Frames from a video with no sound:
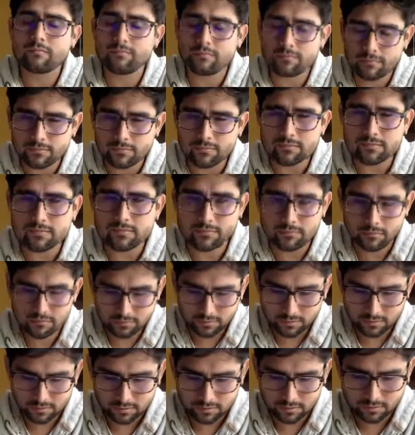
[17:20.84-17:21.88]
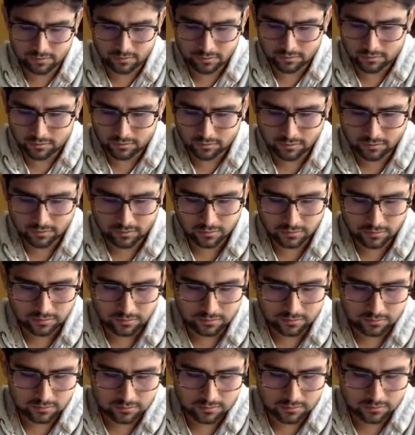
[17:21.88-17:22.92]

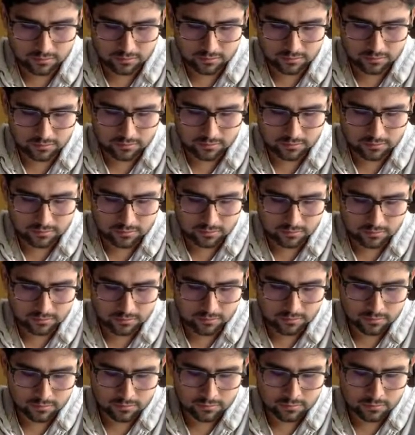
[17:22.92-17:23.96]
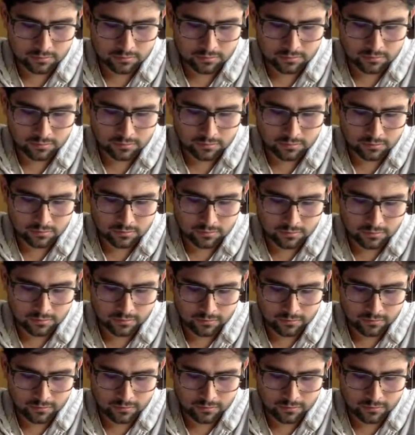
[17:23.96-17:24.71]
The person shown says nothing.